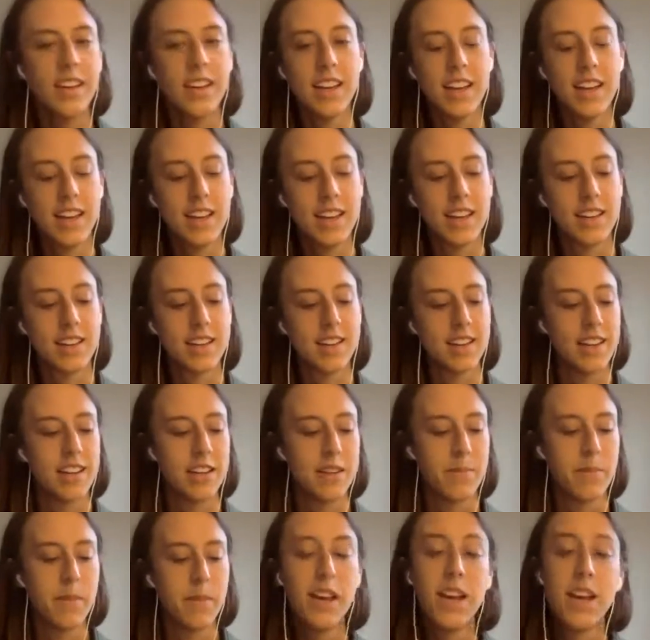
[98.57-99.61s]
And
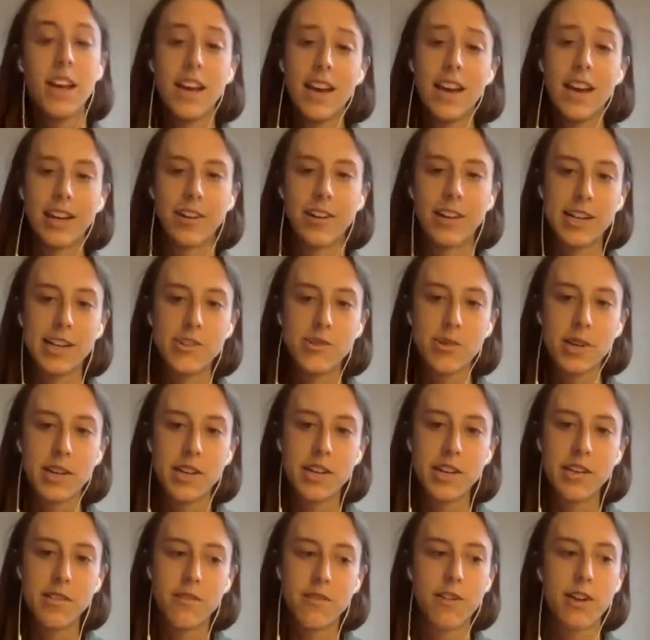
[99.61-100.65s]
I
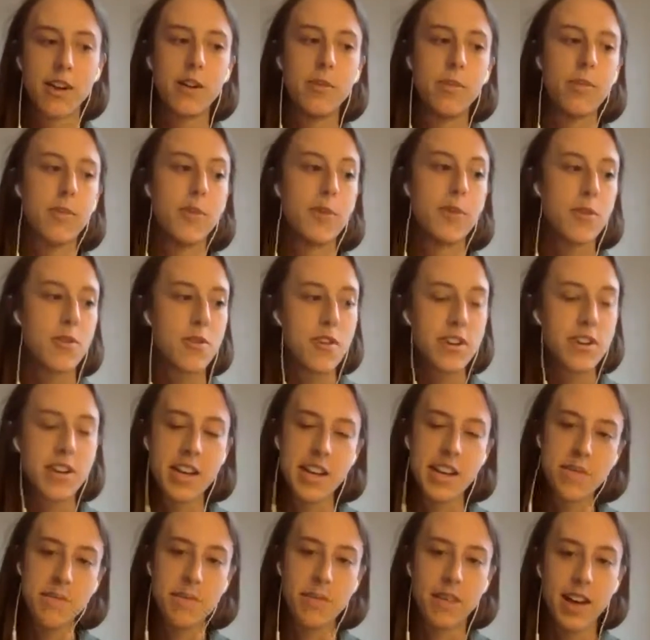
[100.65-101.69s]
graduated from Notre
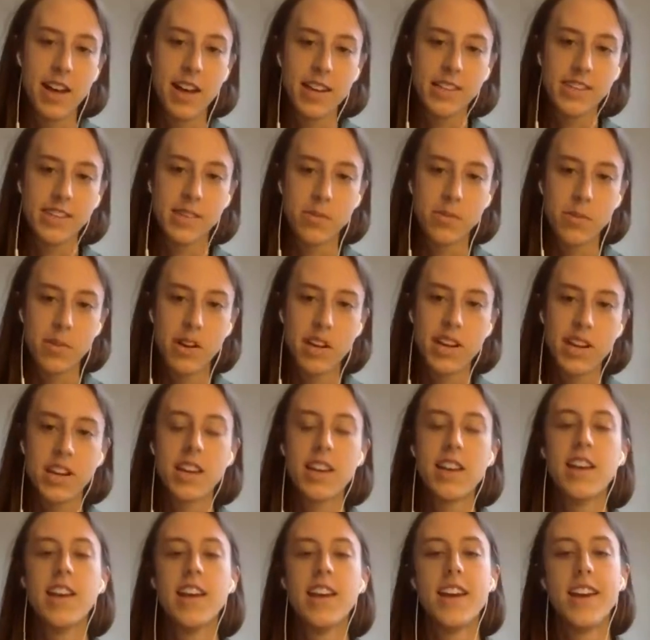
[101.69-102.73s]
Dame last
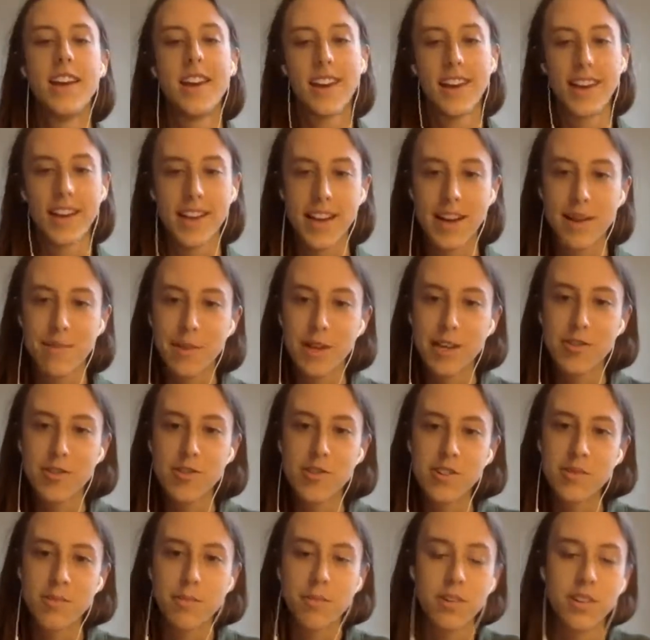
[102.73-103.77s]
spring, and I
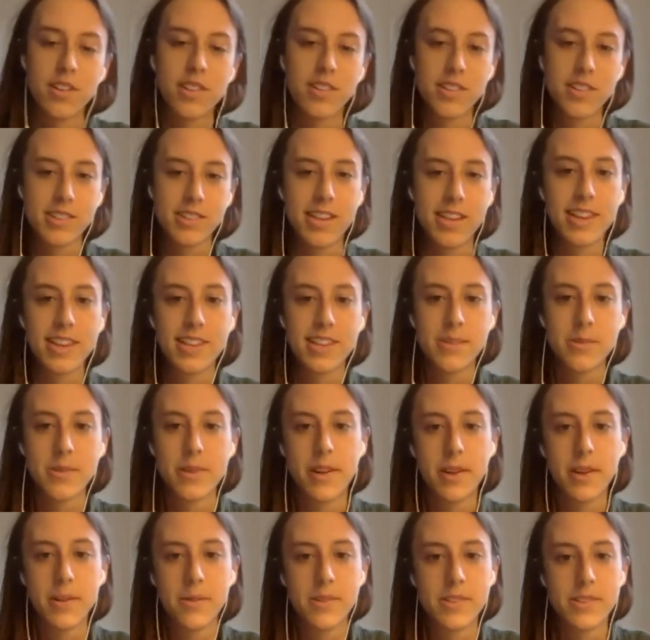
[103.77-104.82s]
majored in political science
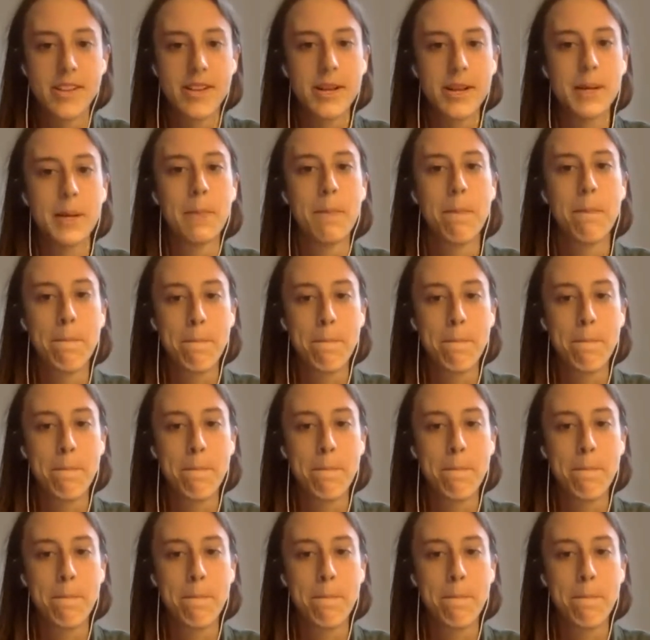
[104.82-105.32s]
when I was there.